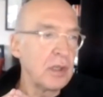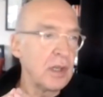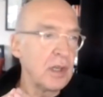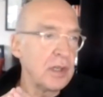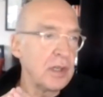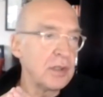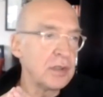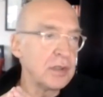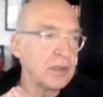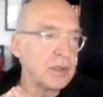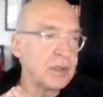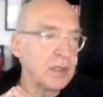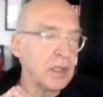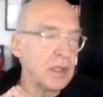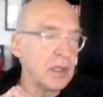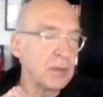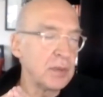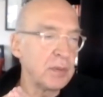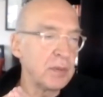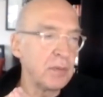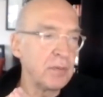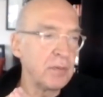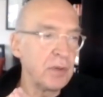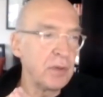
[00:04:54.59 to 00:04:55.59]
agency has
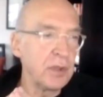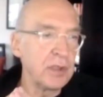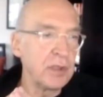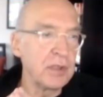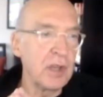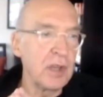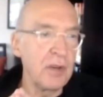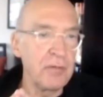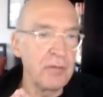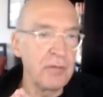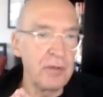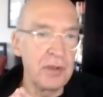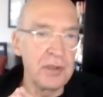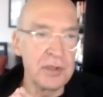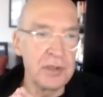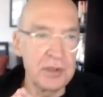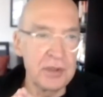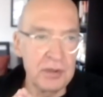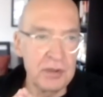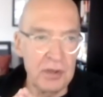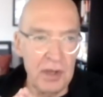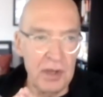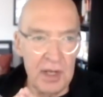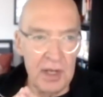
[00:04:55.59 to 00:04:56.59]
been very tough on this
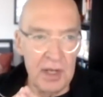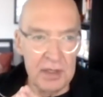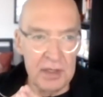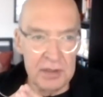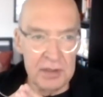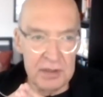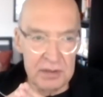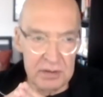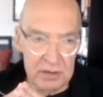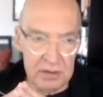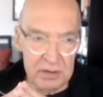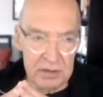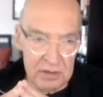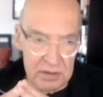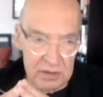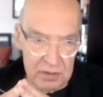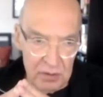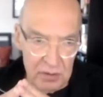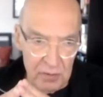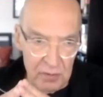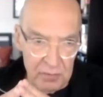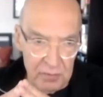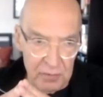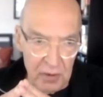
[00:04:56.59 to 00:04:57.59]
class
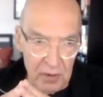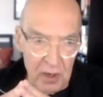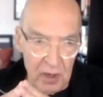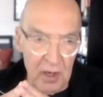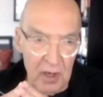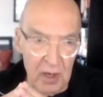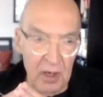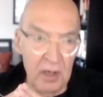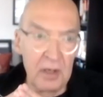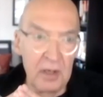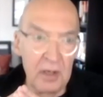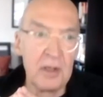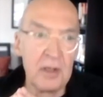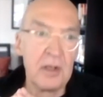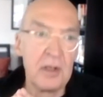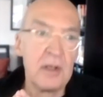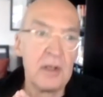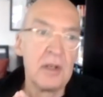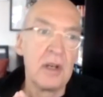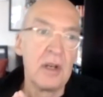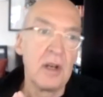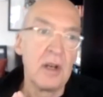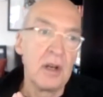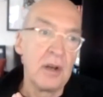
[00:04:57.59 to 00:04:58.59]
so far,
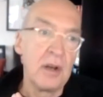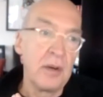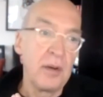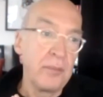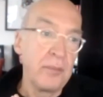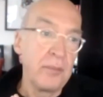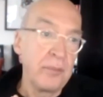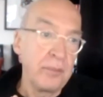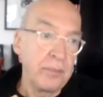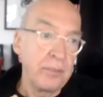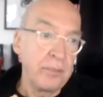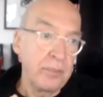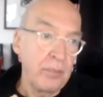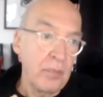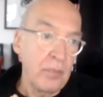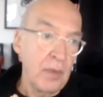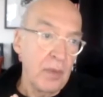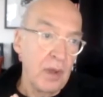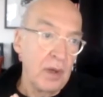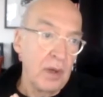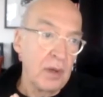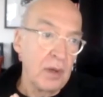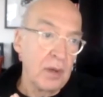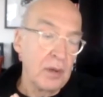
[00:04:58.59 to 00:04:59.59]
um,
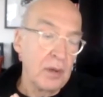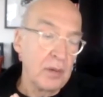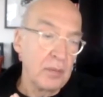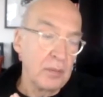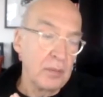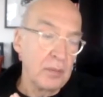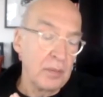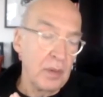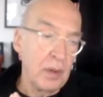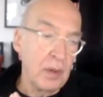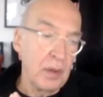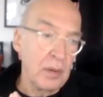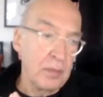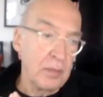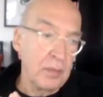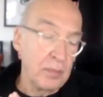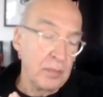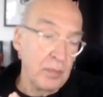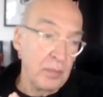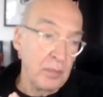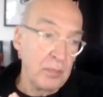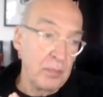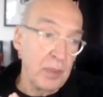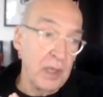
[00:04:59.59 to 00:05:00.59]
uh, uh
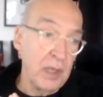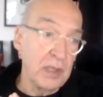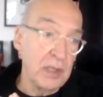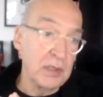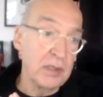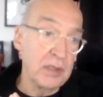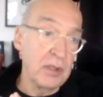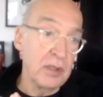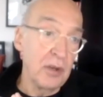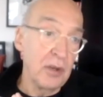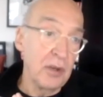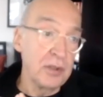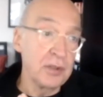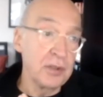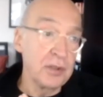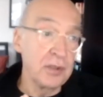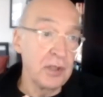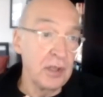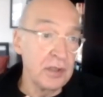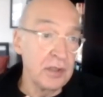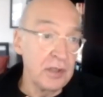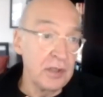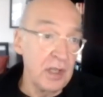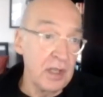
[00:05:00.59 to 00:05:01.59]
based largely
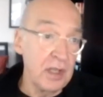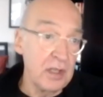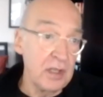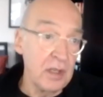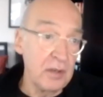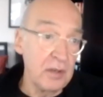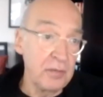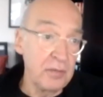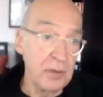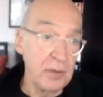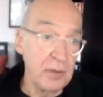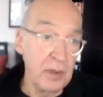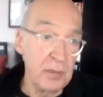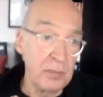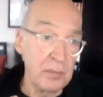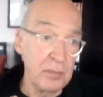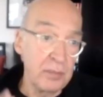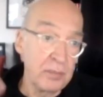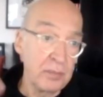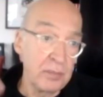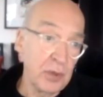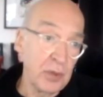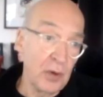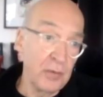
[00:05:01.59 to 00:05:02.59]
on data from
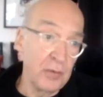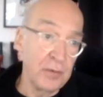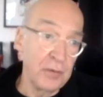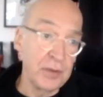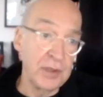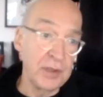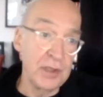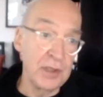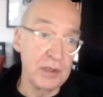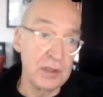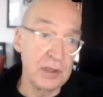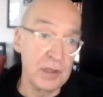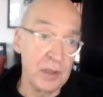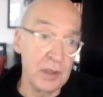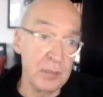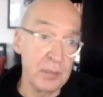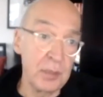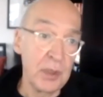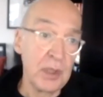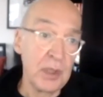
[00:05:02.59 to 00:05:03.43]
tofacitinib.